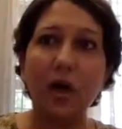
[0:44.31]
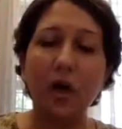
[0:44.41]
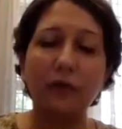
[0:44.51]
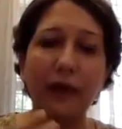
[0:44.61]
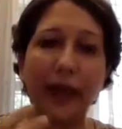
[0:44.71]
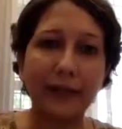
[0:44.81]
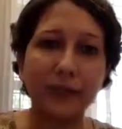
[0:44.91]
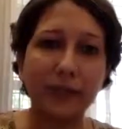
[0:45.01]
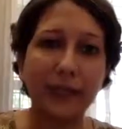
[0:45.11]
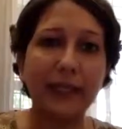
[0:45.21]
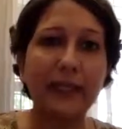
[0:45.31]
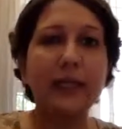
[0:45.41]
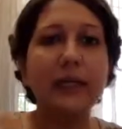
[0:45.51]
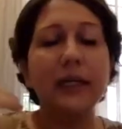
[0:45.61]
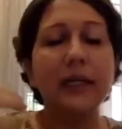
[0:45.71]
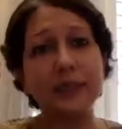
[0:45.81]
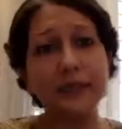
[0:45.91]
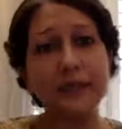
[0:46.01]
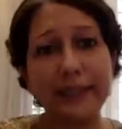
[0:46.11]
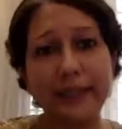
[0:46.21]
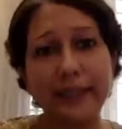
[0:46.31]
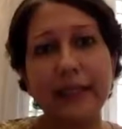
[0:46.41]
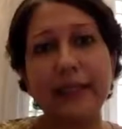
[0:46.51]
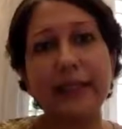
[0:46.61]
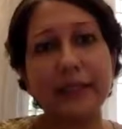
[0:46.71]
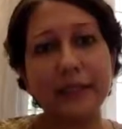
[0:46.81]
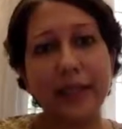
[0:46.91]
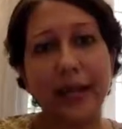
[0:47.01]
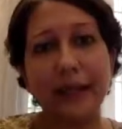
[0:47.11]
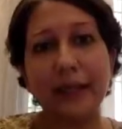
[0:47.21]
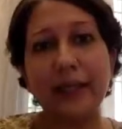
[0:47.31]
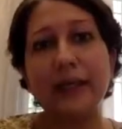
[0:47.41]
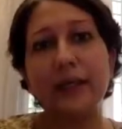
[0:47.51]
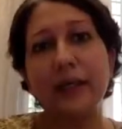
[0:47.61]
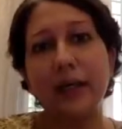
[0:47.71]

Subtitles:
of actually retaining, attracting